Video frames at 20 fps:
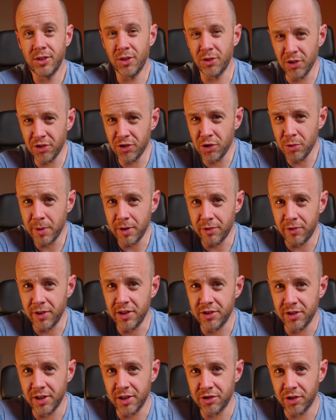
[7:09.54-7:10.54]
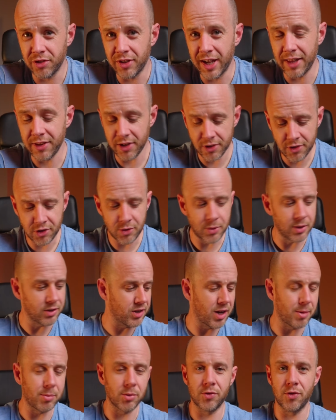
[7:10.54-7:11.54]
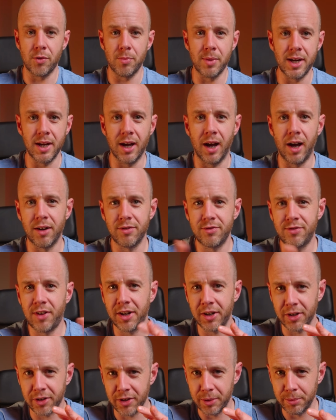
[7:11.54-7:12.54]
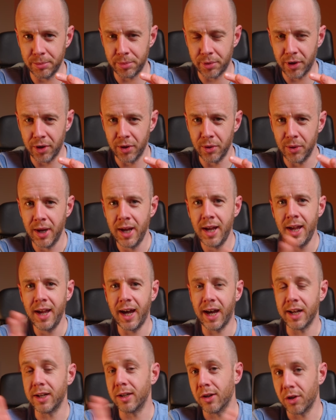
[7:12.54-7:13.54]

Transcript: So just do a bit of research on that. The other two examples for me are Final Cut Pro and